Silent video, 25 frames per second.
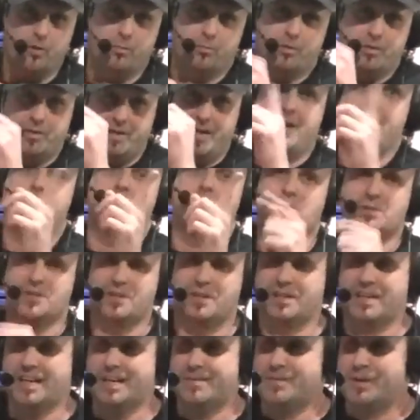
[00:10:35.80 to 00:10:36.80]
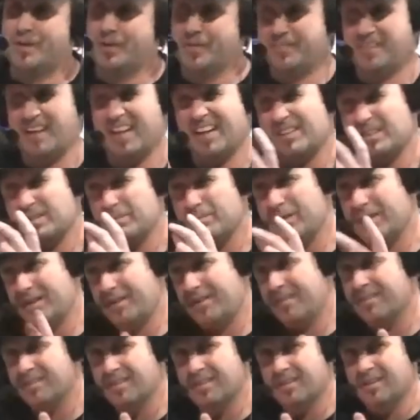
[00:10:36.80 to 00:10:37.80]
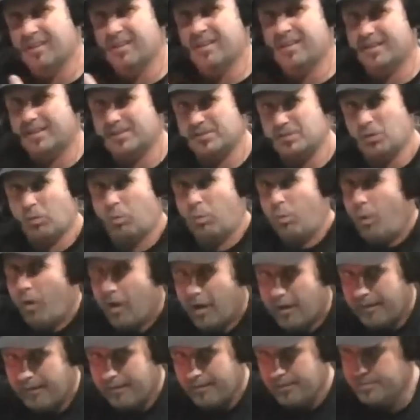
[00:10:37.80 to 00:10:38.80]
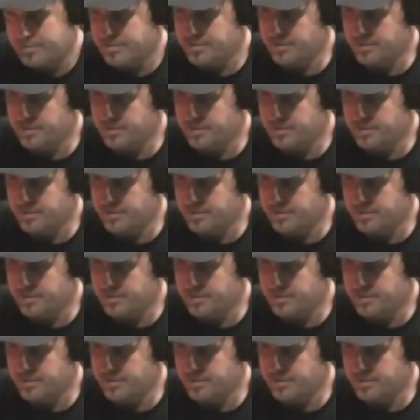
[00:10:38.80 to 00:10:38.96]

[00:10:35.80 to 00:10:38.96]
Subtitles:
point where the air is going to come out, and that to me is the one.